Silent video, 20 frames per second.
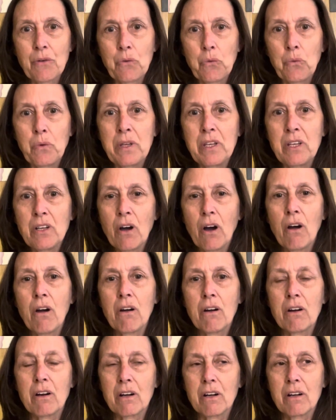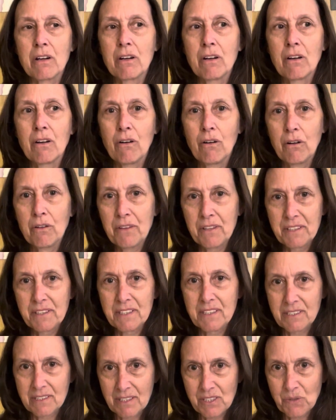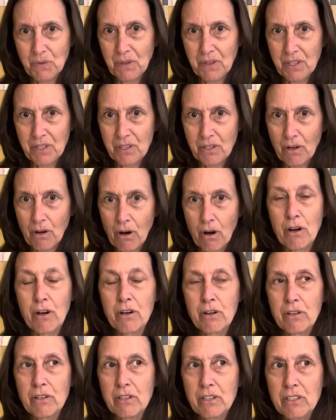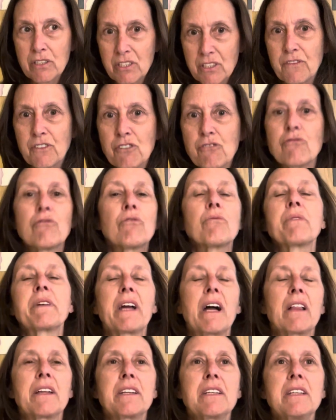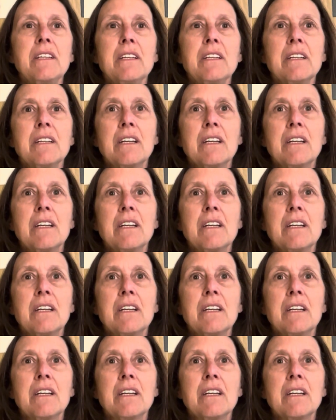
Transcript: we are all that exists within our individual reality,